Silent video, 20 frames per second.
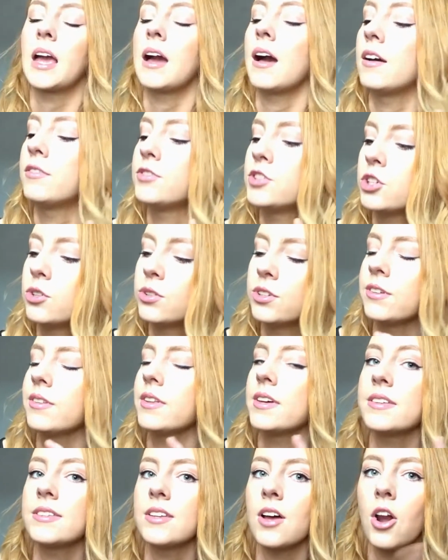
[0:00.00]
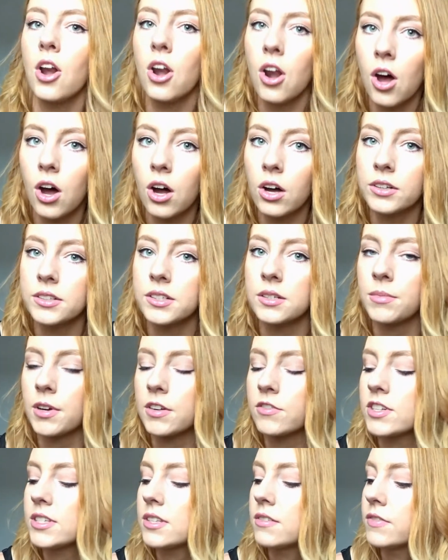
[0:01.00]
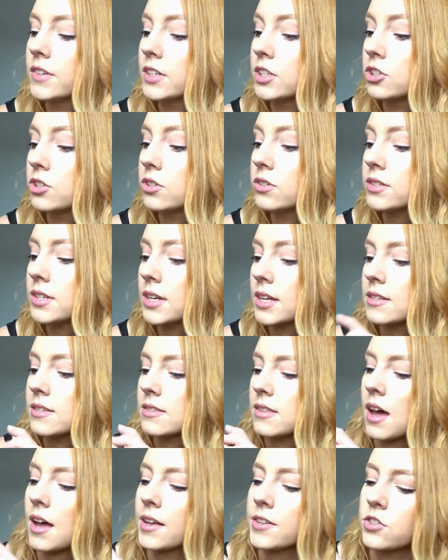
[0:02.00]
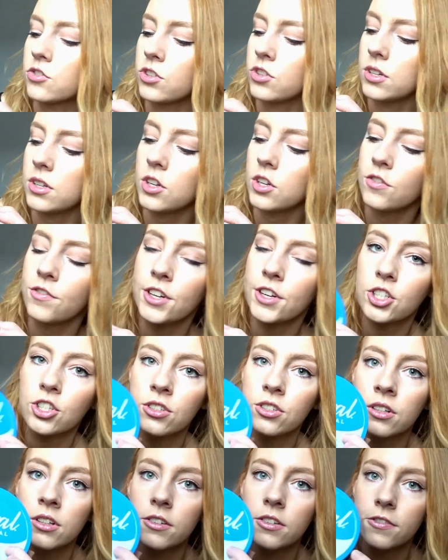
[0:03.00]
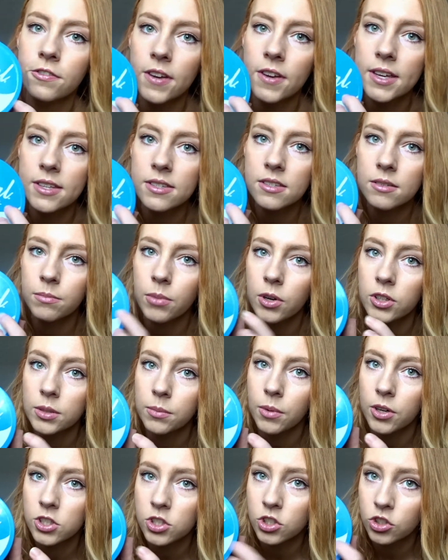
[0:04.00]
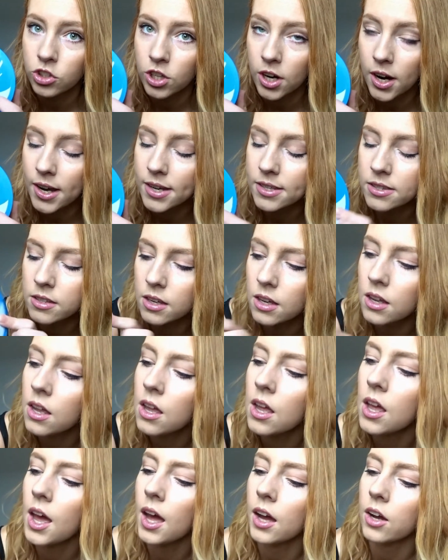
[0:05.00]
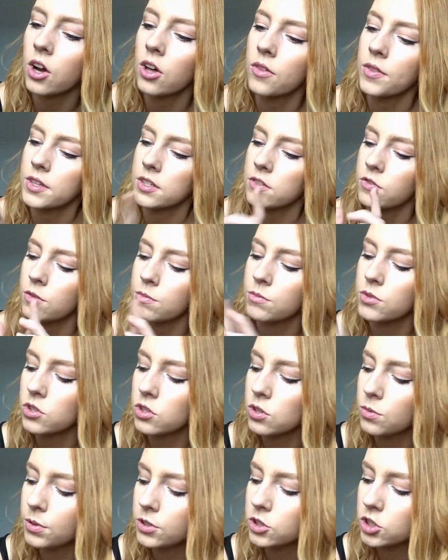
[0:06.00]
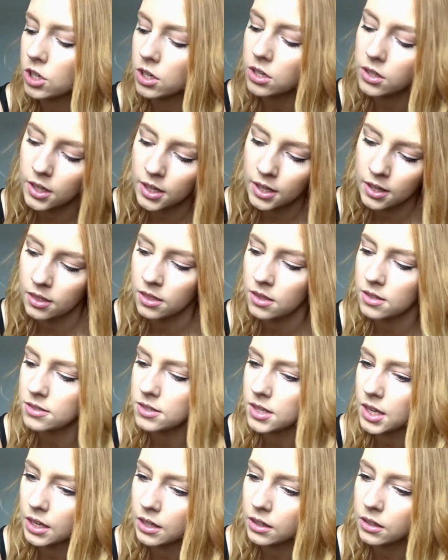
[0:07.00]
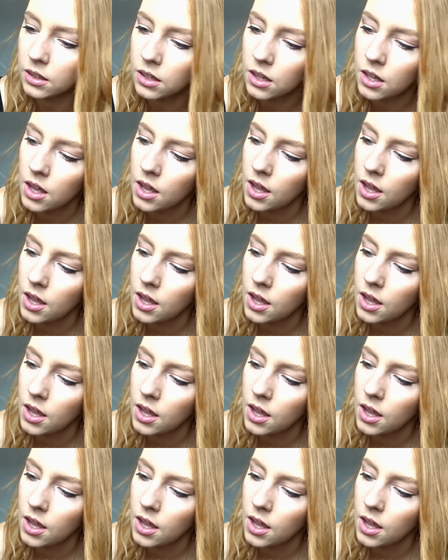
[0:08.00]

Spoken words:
I've shown you this a lot in my recent videos. It's the Astral Original Face and Body Moisturiser. I got this from Superdrug in the sale.